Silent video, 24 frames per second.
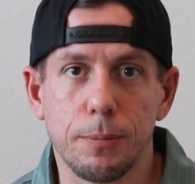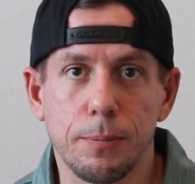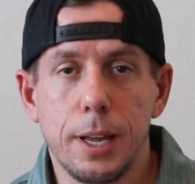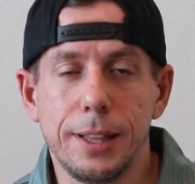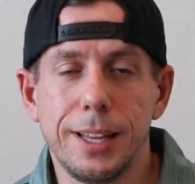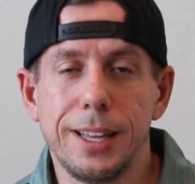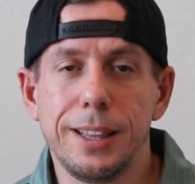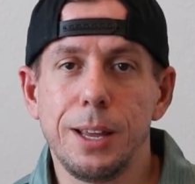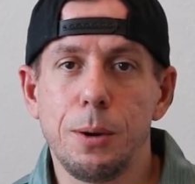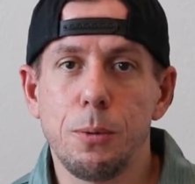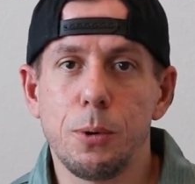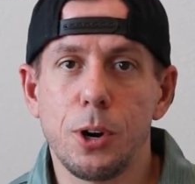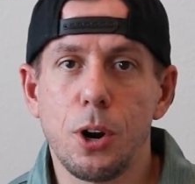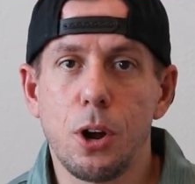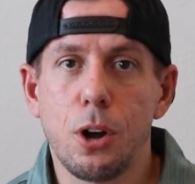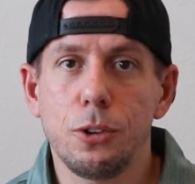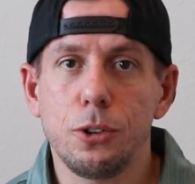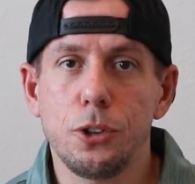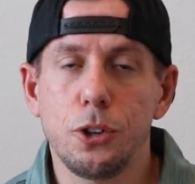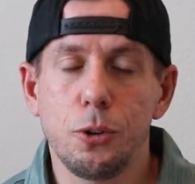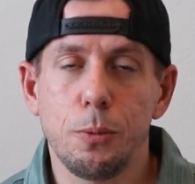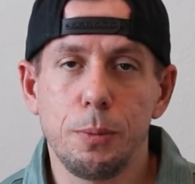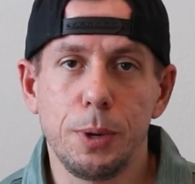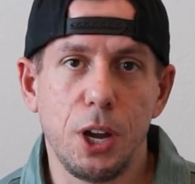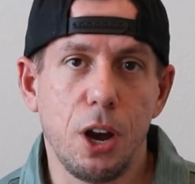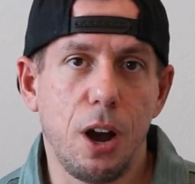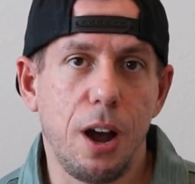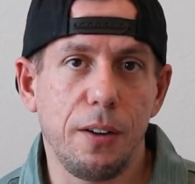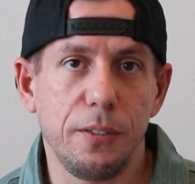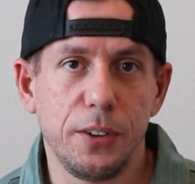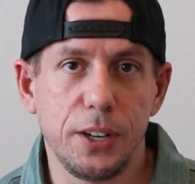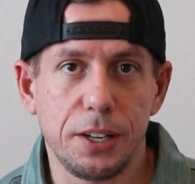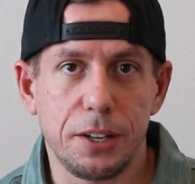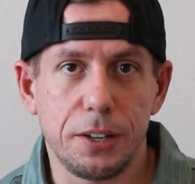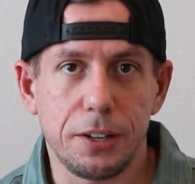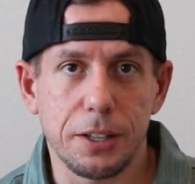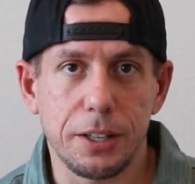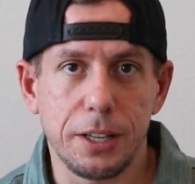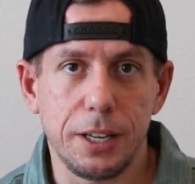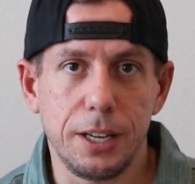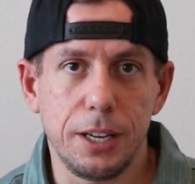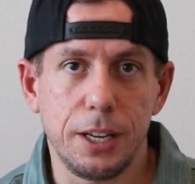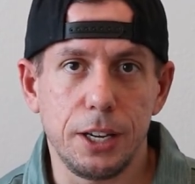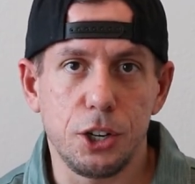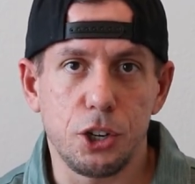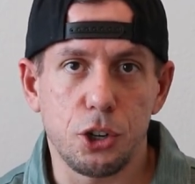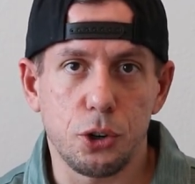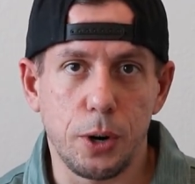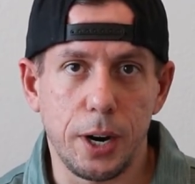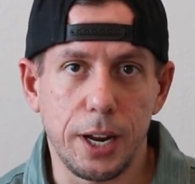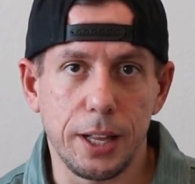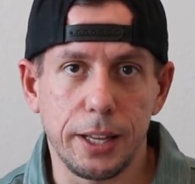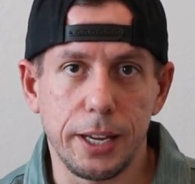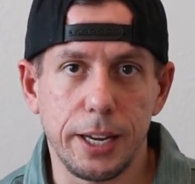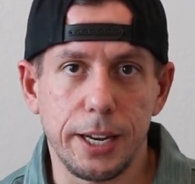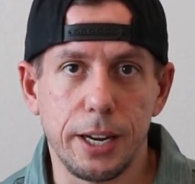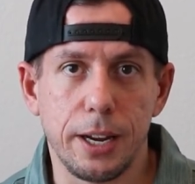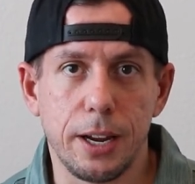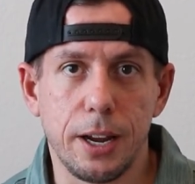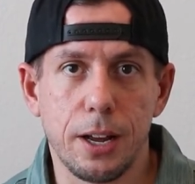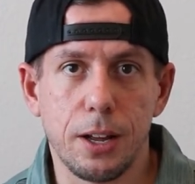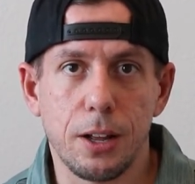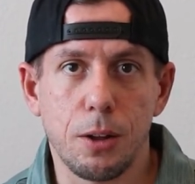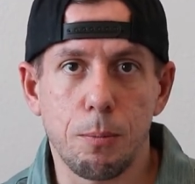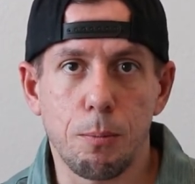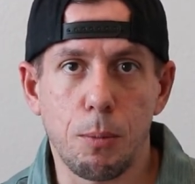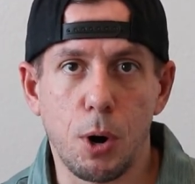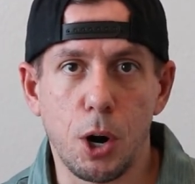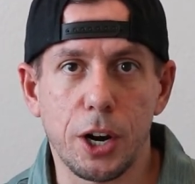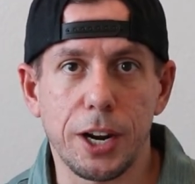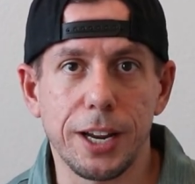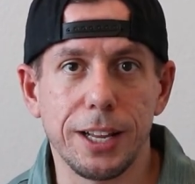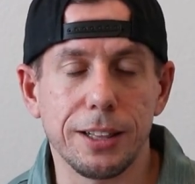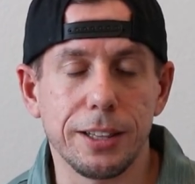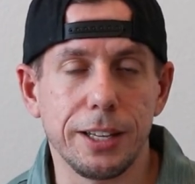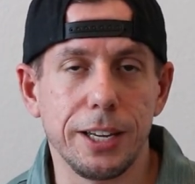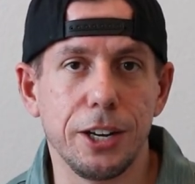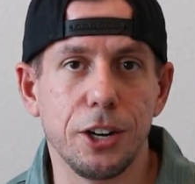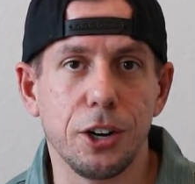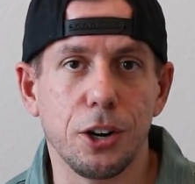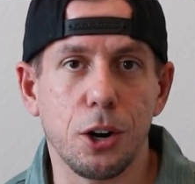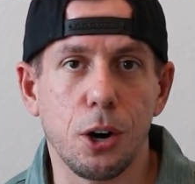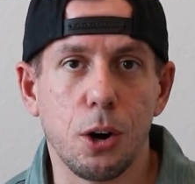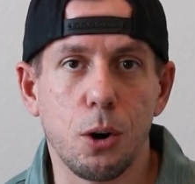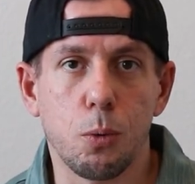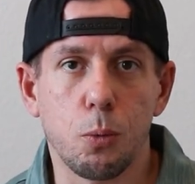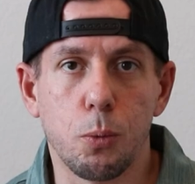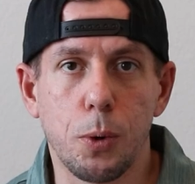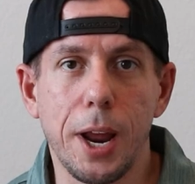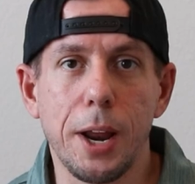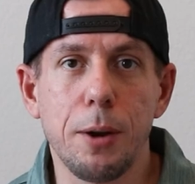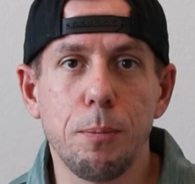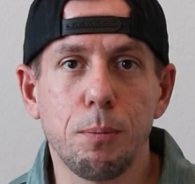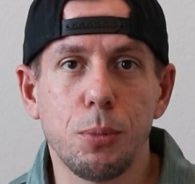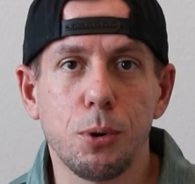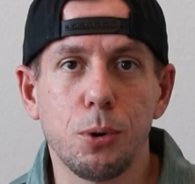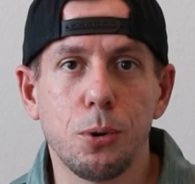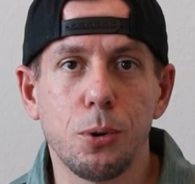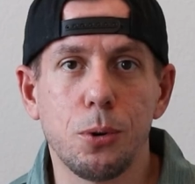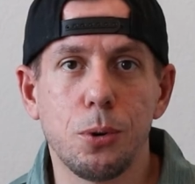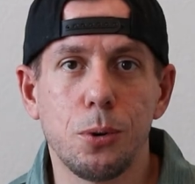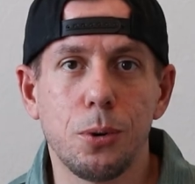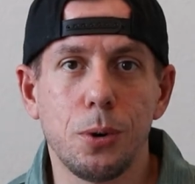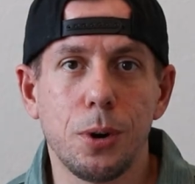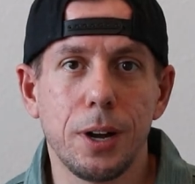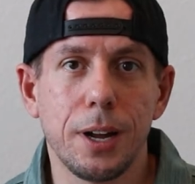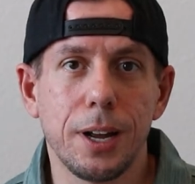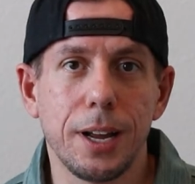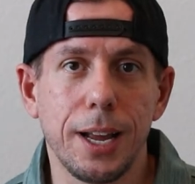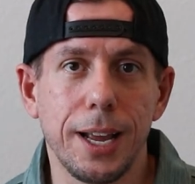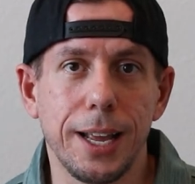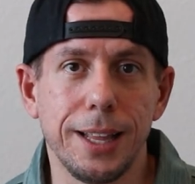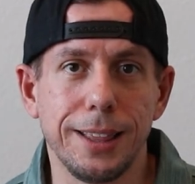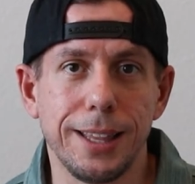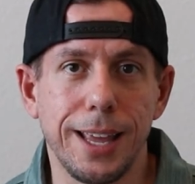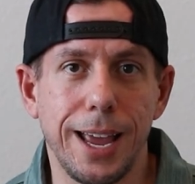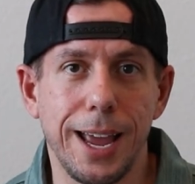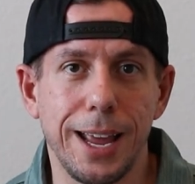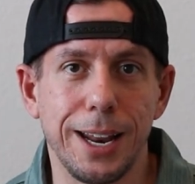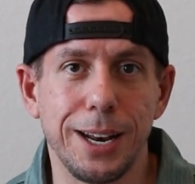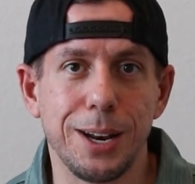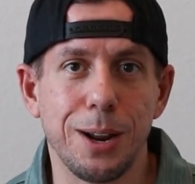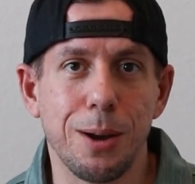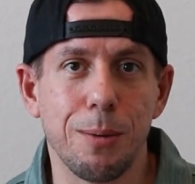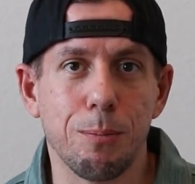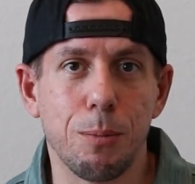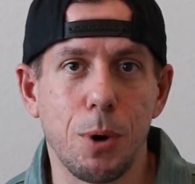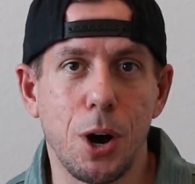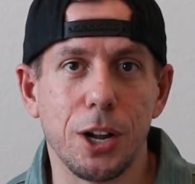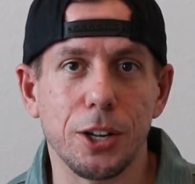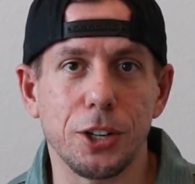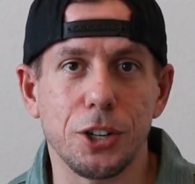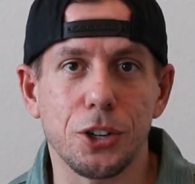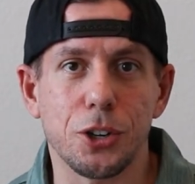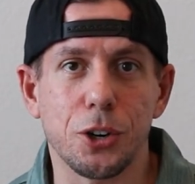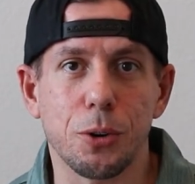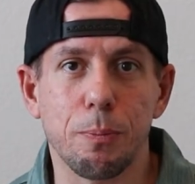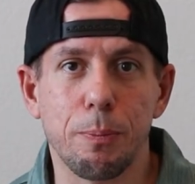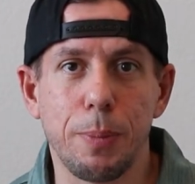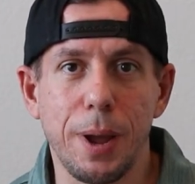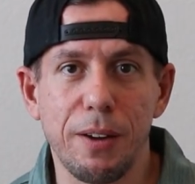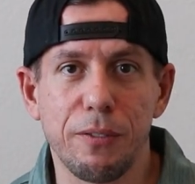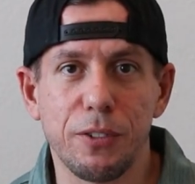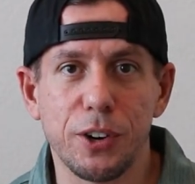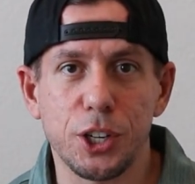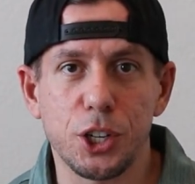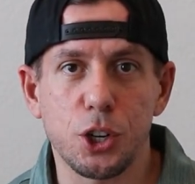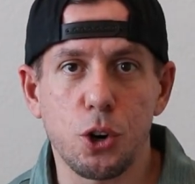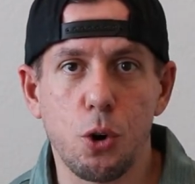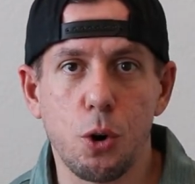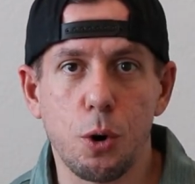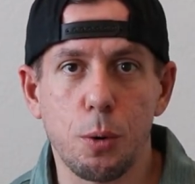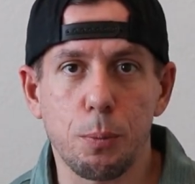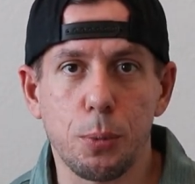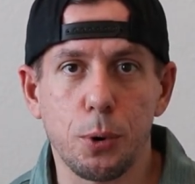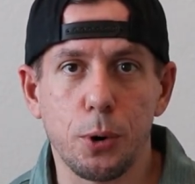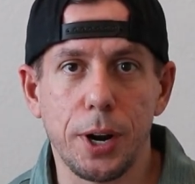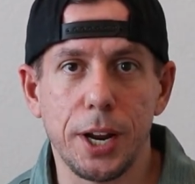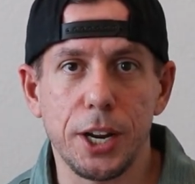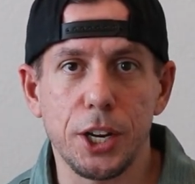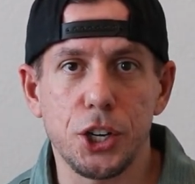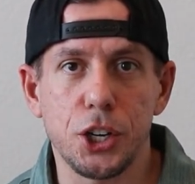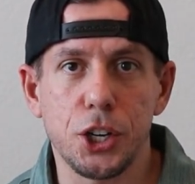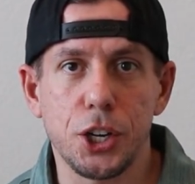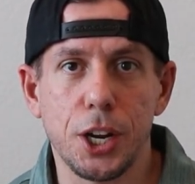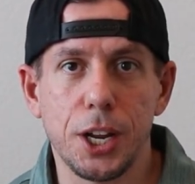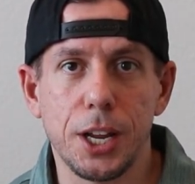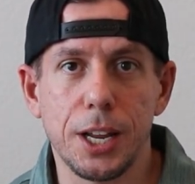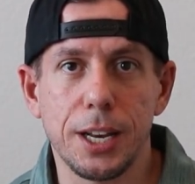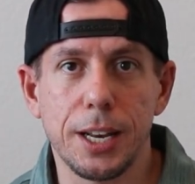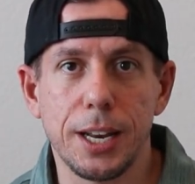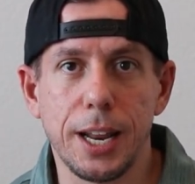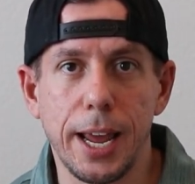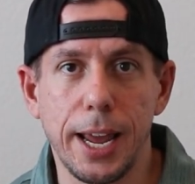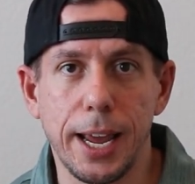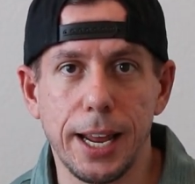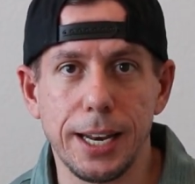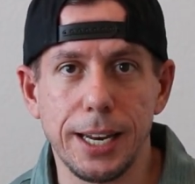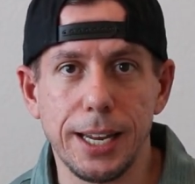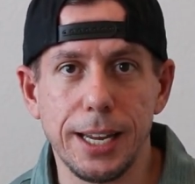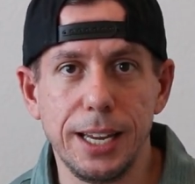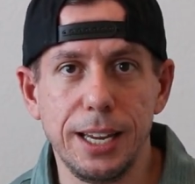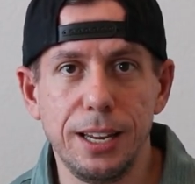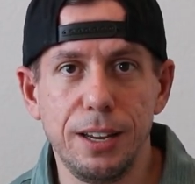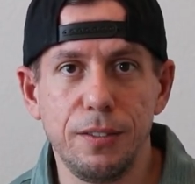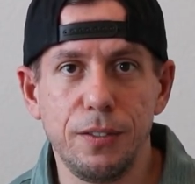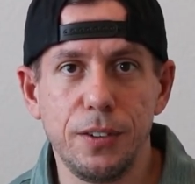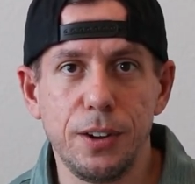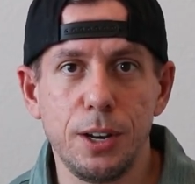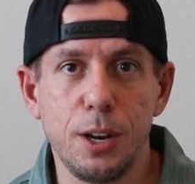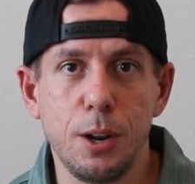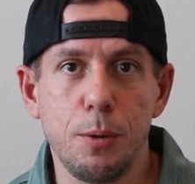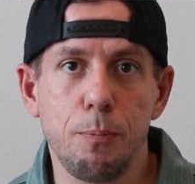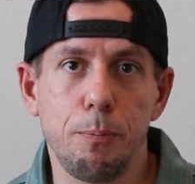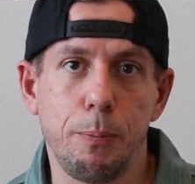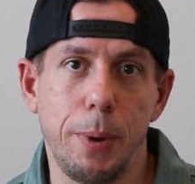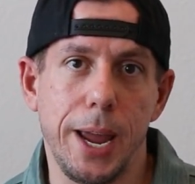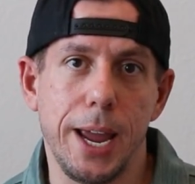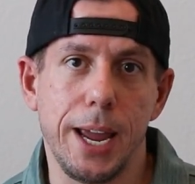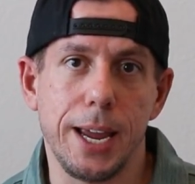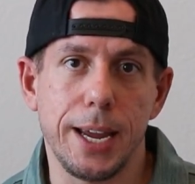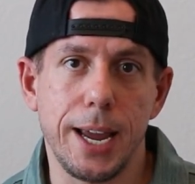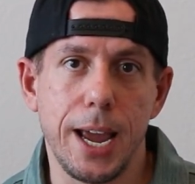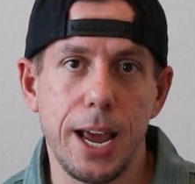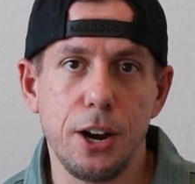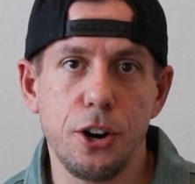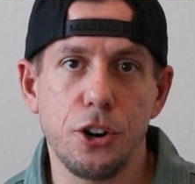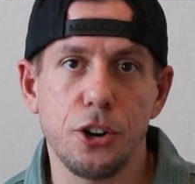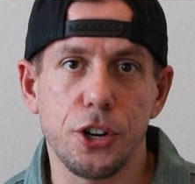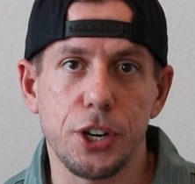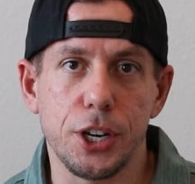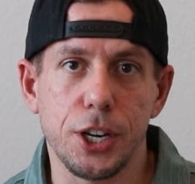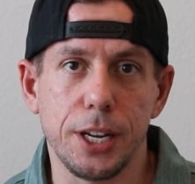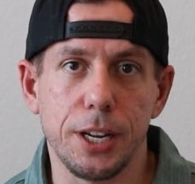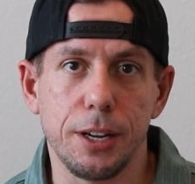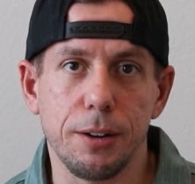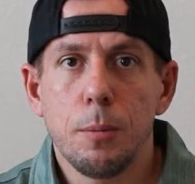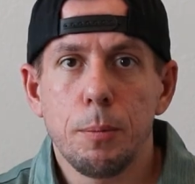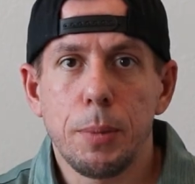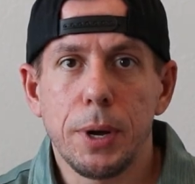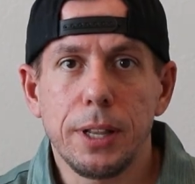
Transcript: And then they would also be obviously trailing market leader Red Bull and then Monster Beverage Corporation and even Bang Energy.